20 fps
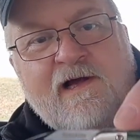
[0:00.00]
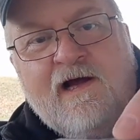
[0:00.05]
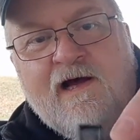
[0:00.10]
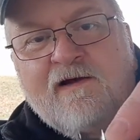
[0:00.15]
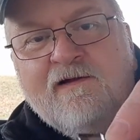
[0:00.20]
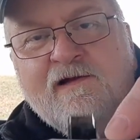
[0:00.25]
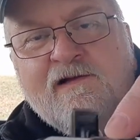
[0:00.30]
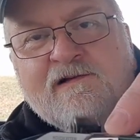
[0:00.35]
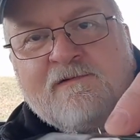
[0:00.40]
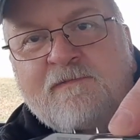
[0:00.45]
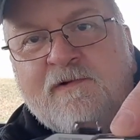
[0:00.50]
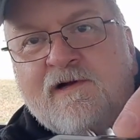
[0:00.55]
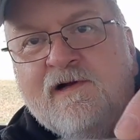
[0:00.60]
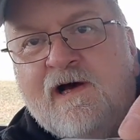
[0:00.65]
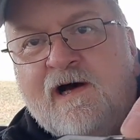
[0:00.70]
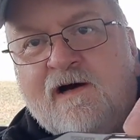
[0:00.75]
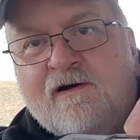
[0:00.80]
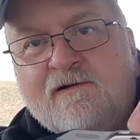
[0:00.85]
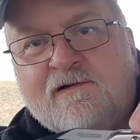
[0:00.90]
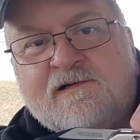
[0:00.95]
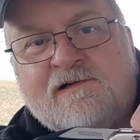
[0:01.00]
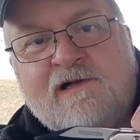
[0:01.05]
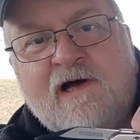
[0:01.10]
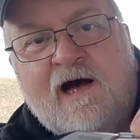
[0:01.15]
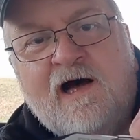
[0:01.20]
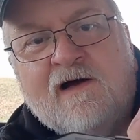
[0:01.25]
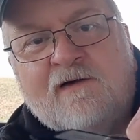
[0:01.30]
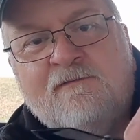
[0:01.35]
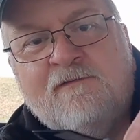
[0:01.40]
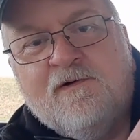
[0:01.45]
yeah, these have been out of
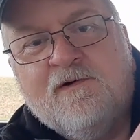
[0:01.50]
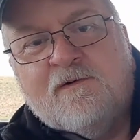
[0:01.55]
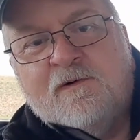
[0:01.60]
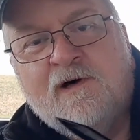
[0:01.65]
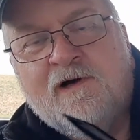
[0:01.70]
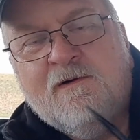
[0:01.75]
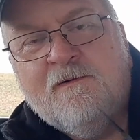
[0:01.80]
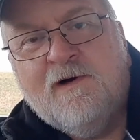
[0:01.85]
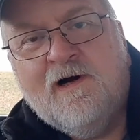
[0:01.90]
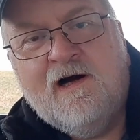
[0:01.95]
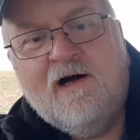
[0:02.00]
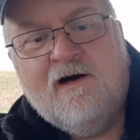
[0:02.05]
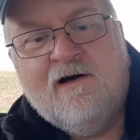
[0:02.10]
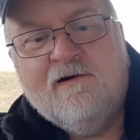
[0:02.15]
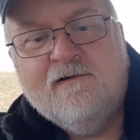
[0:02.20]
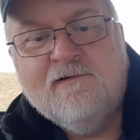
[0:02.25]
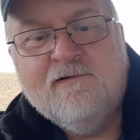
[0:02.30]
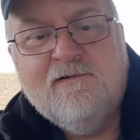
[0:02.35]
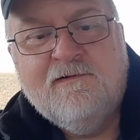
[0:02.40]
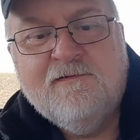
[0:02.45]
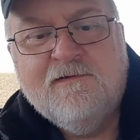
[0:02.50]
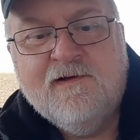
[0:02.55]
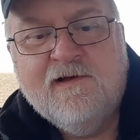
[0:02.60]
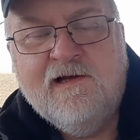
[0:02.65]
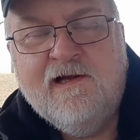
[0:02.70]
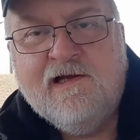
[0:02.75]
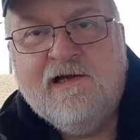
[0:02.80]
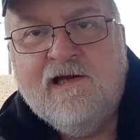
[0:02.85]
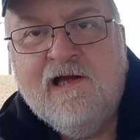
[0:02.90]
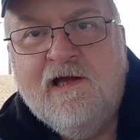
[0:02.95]
stock for quite a while. Then
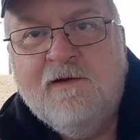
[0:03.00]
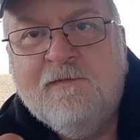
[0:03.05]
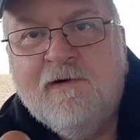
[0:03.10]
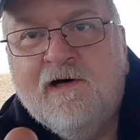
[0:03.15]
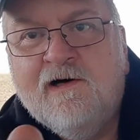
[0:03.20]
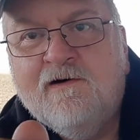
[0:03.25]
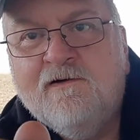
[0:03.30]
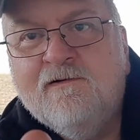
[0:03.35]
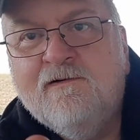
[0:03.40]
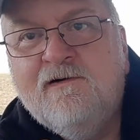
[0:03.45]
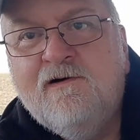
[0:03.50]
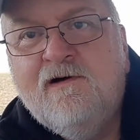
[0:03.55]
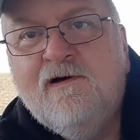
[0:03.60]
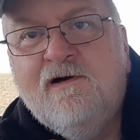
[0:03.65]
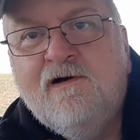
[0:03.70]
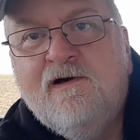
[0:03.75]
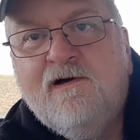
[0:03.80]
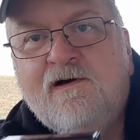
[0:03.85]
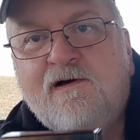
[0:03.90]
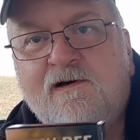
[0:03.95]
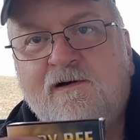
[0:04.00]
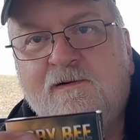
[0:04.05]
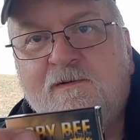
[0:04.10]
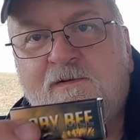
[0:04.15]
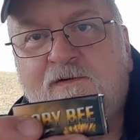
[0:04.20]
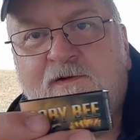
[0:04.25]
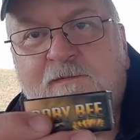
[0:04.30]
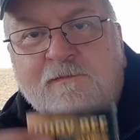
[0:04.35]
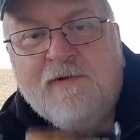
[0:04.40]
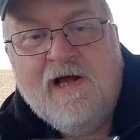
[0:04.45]
they came out
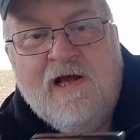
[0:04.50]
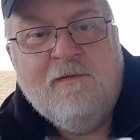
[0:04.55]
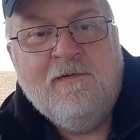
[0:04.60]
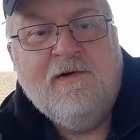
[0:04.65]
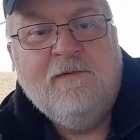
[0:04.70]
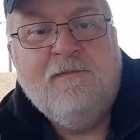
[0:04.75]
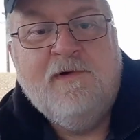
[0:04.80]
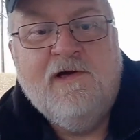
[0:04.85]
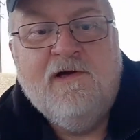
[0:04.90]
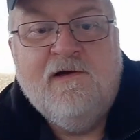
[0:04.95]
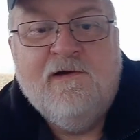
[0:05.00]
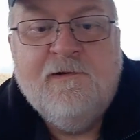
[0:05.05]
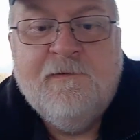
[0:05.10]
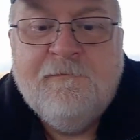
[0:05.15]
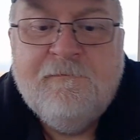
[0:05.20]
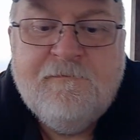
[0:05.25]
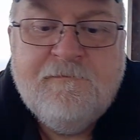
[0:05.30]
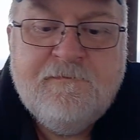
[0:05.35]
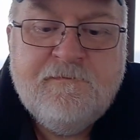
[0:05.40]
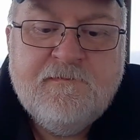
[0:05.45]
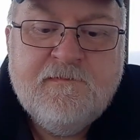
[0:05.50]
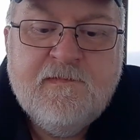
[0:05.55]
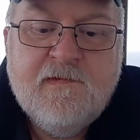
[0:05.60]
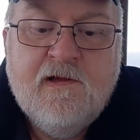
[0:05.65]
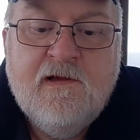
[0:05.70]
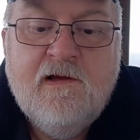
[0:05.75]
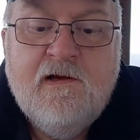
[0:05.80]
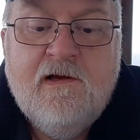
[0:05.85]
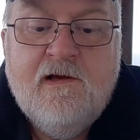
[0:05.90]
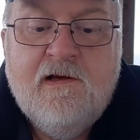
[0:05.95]
with a Baby Bee.
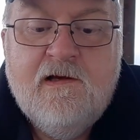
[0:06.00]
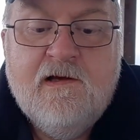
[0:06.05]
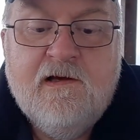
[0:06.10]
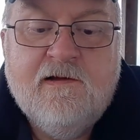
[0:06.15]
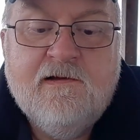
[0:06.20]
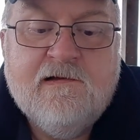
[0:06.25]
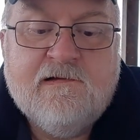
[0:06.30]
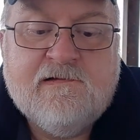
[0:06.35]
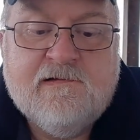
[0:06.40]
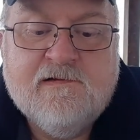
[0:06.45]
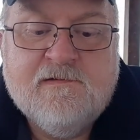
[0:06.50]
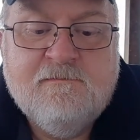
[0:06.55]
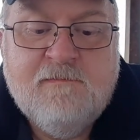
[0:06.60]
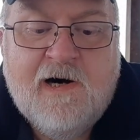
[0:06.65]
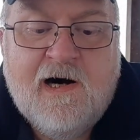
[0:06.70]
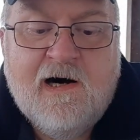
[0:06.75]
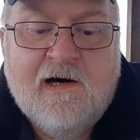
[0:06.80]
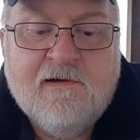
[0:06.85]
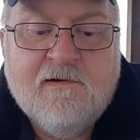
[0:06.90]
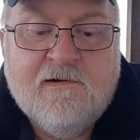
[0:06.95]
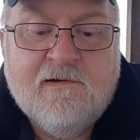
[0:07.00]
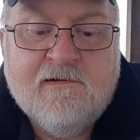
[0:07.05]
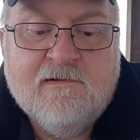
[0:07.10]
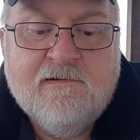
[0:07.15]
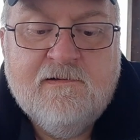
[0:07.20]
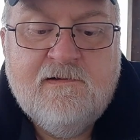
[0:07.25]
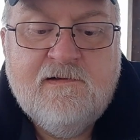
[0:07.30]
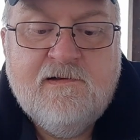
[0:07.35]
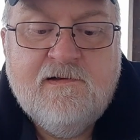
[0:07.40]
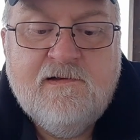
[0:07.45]
And this is model
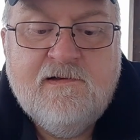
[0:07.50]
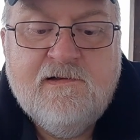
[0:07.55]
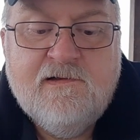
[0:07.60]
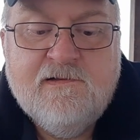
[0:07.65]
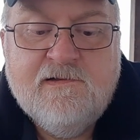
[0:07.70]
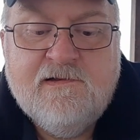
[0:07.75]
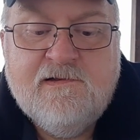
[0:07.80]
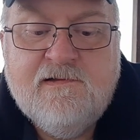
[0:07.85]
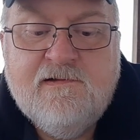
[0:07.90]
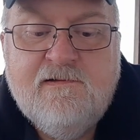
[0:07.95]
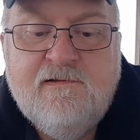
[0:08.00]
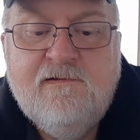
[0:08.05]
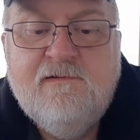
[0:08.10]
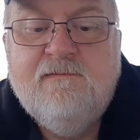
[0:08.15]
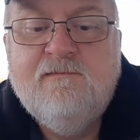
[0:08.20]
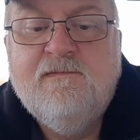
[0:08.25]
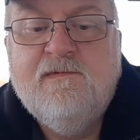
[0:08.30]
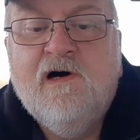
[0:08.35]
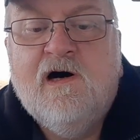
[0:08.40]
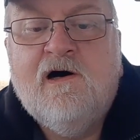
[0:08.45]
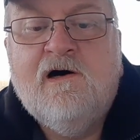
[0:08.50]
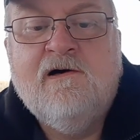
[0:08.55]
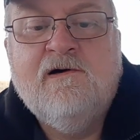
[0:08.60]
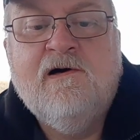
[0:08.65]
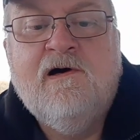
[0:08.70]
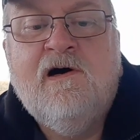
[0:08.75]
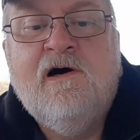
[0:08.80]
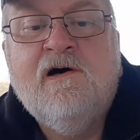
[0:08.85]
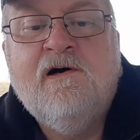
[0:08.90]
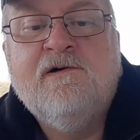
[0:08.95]

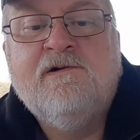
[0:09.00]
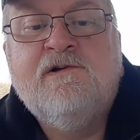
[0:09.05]
RR